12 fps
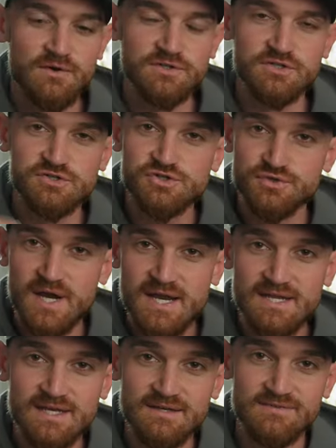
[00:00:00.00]
know, you're
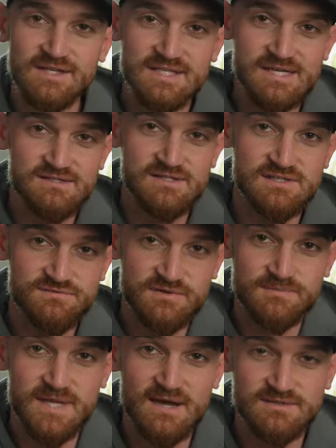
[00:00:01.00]
trading the distance
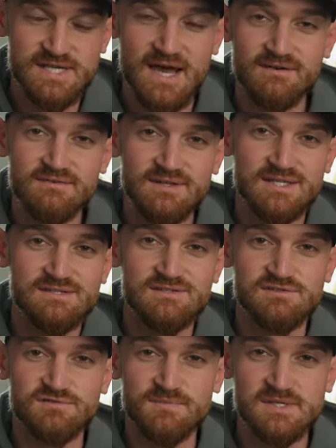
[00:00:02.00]
from downtown and the
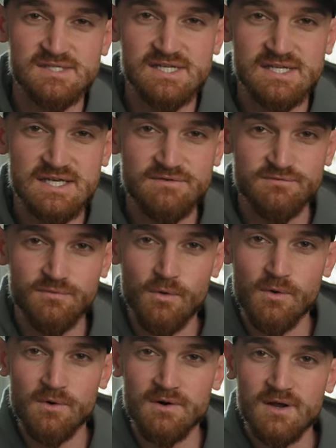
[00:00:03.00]
distance from the city
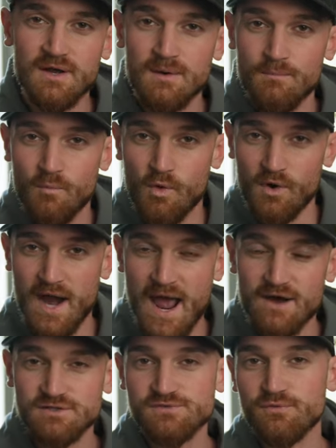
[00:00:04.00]
for more
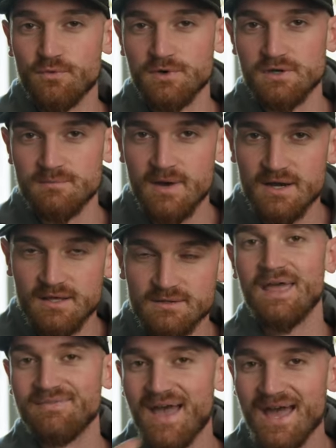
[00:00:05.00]
house for your money.
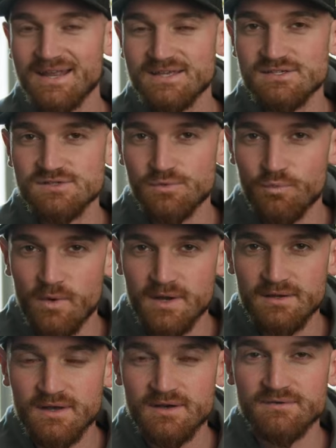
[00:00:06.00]
And that is
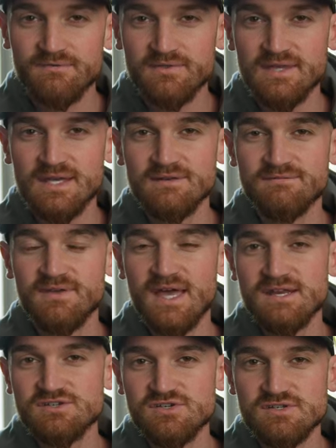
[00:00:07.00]
one of the
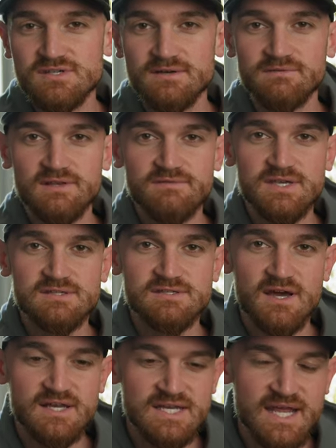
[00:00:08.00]
advantages of living in
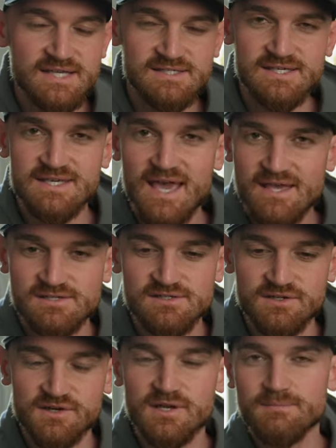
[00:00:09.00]
Soddy Daisy. Yes,
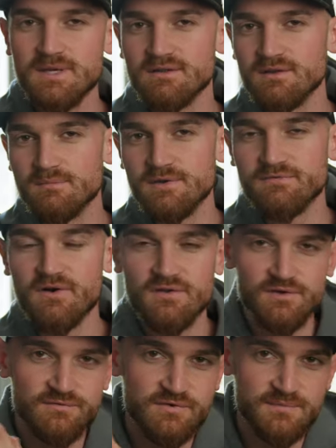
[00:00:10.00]
you're going to be a little bit
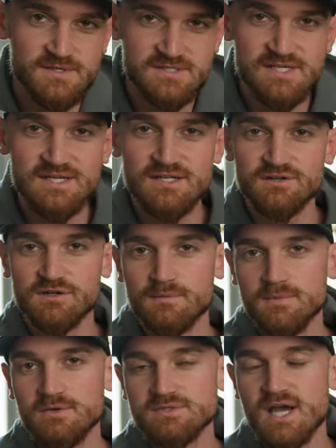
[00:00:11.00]
farther from the city, your
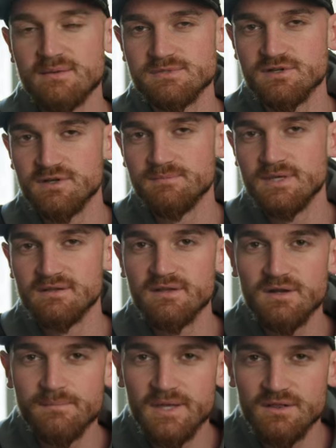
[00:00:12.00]
commute times are going to be a
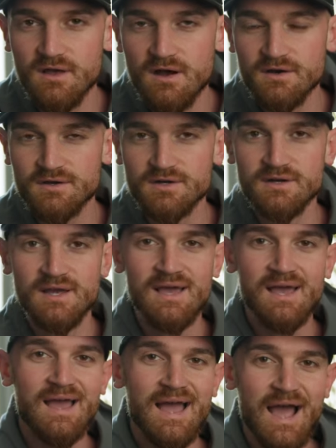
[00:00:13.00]
little bit longer.
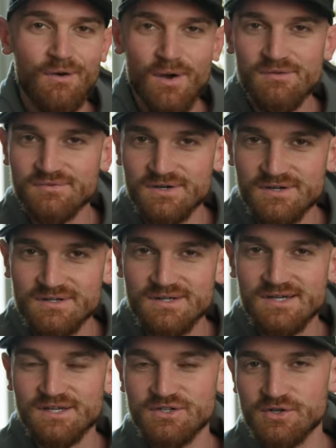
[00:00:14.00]
However,
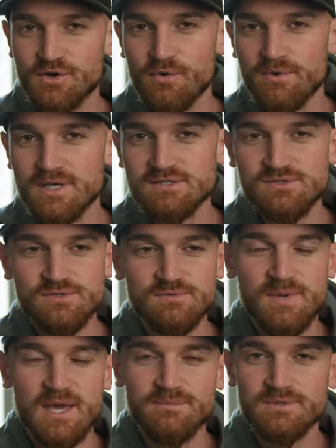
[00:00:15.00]
you're going to
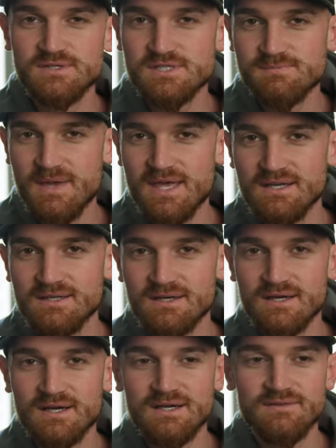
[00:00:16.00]
be able to spend
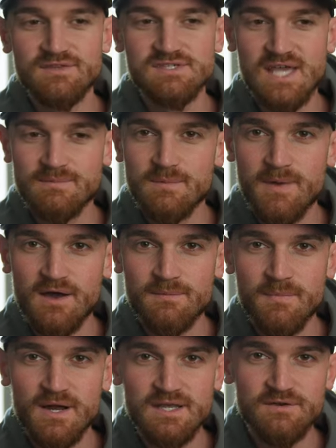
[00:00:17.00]
uh, the same amount of
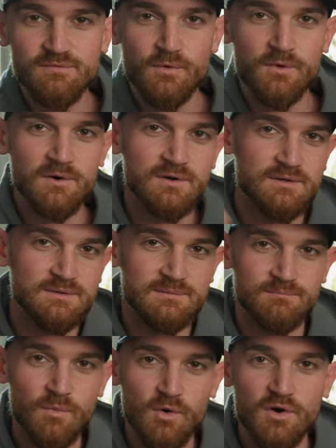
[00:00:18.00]
money for
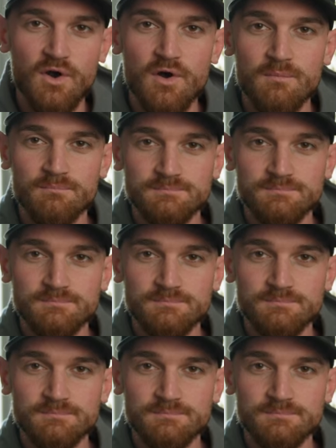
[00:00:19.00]
more home.